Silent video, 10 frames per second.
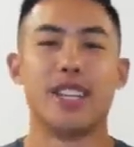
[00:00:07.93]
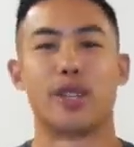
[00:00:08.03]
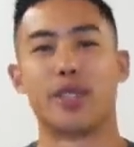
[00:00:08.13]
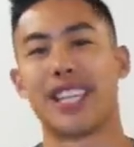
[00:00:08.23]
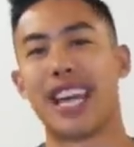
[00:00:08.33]

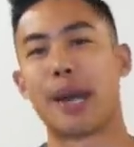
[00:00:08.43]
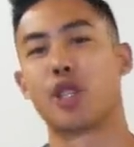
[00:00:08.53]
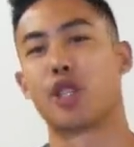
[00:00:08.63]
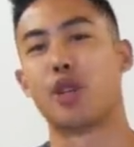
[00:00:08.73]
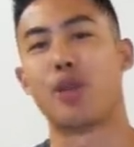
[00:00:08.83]
So today I'm
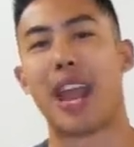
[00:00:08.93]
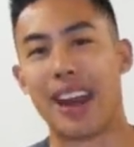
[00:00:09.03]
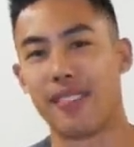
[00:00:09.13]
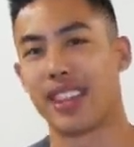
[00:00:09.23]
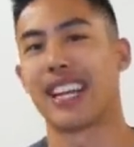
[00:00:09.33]
gonna show you
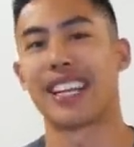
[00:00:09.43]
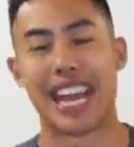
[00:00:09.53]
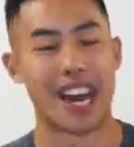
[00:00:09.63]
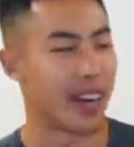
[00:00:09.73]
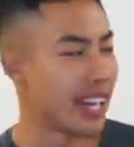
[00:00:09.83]
everything I
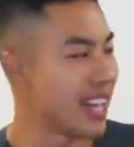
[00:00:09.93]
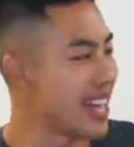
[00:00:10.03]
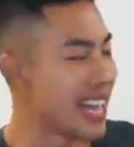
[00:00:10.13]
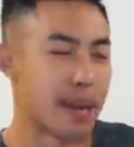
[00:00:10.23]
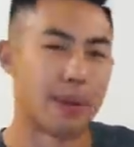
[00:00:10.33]
carry
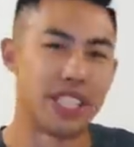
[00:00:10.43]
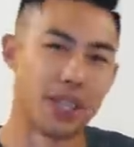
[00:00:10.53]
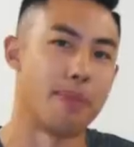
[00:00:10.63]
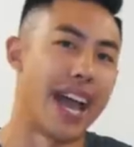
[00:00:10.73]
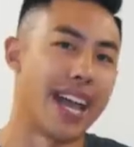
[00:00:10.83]
in my
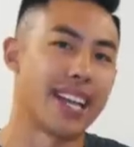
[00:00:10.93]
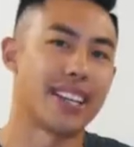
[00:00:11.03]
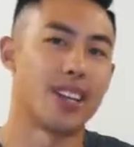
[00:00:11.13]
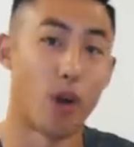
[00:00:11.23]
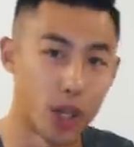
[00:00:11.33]
gym bag
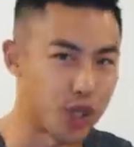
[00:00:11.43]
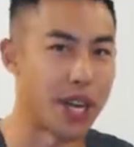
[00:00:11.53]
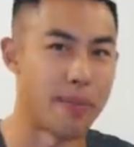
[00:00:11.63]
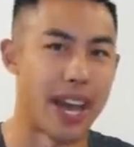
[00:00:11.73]
or training